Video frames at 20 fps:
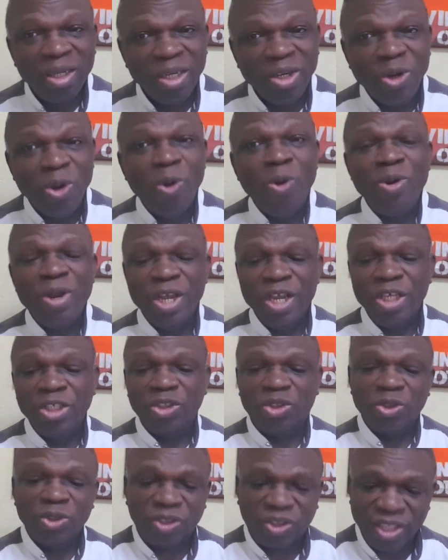go
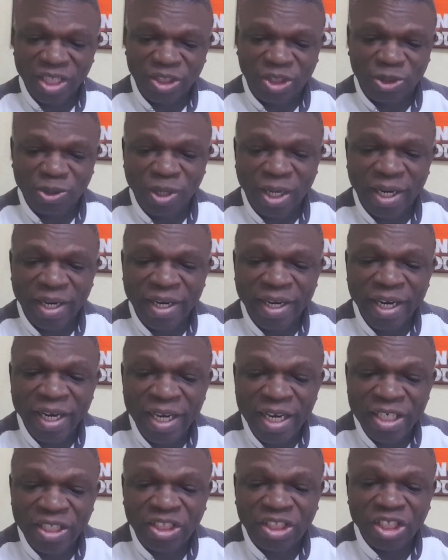into sexual
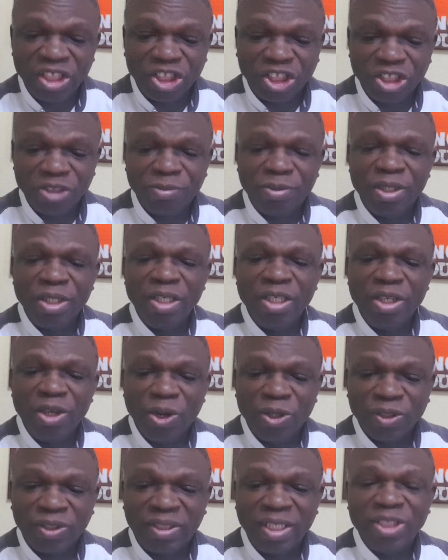relationship
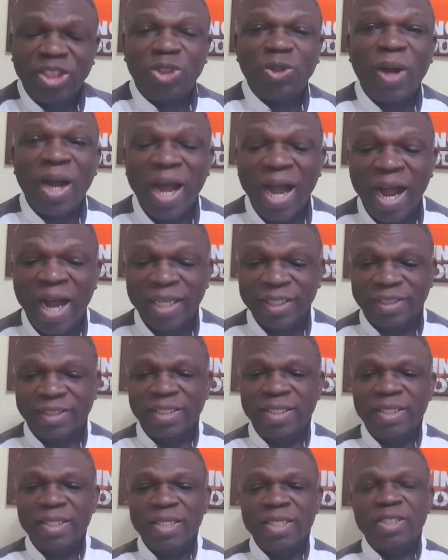or sexual act.
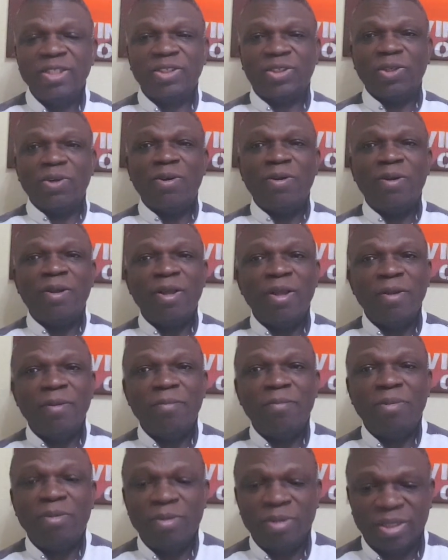So
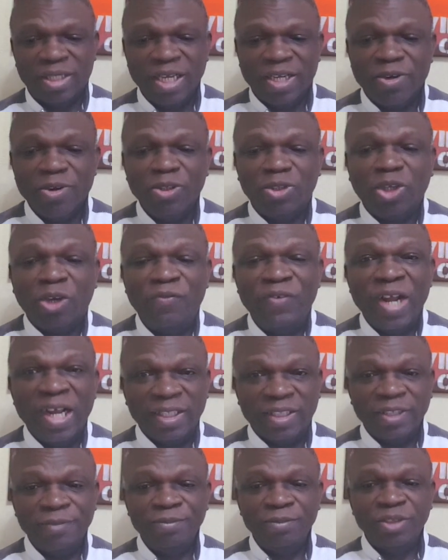take note of
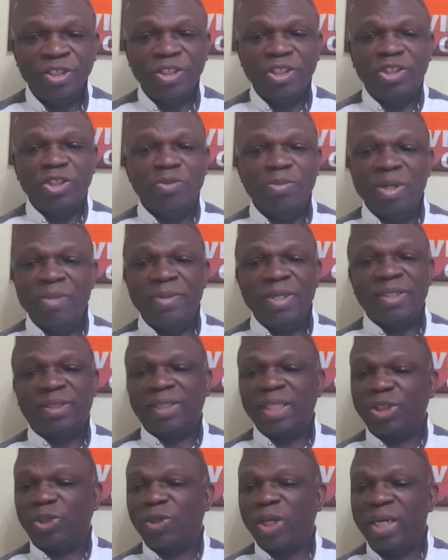that. You may be
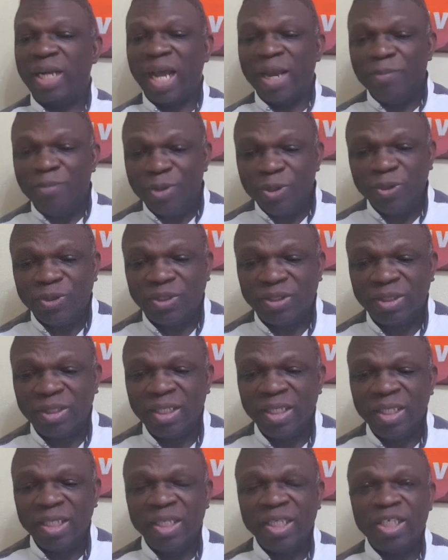sexually abused,
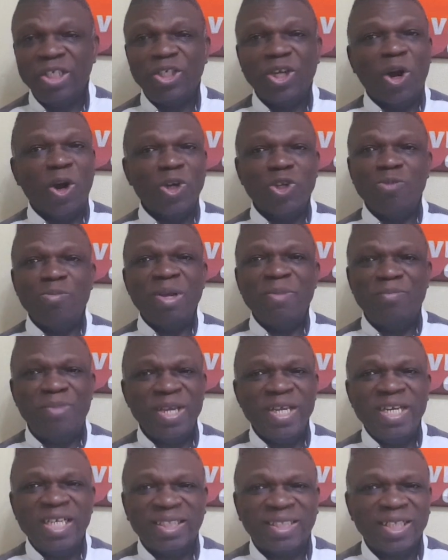or you may
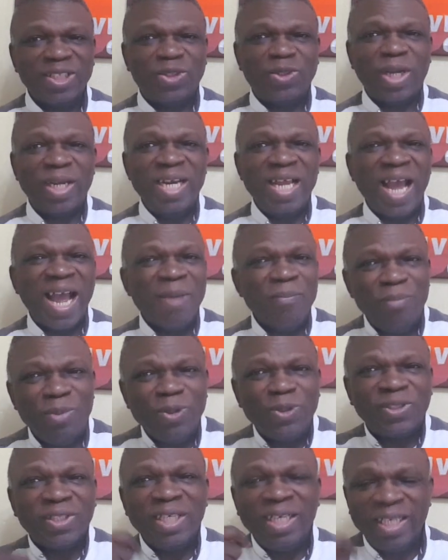be in a sexually
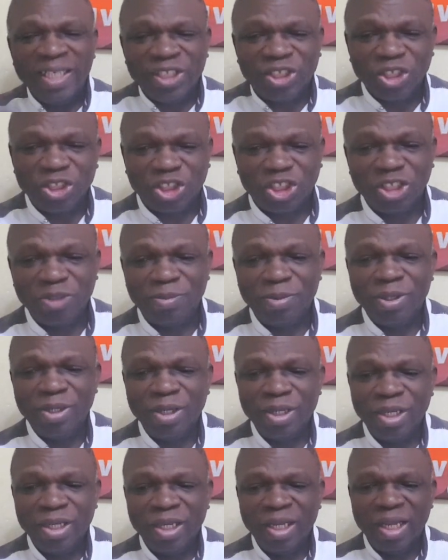abused relationship.
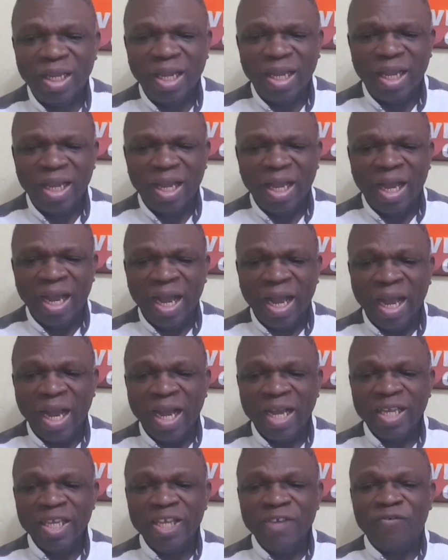
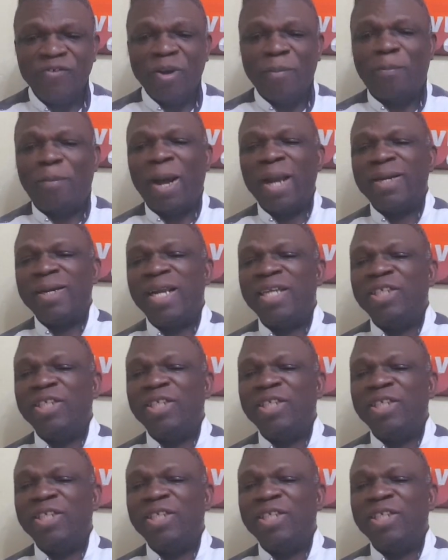If your partner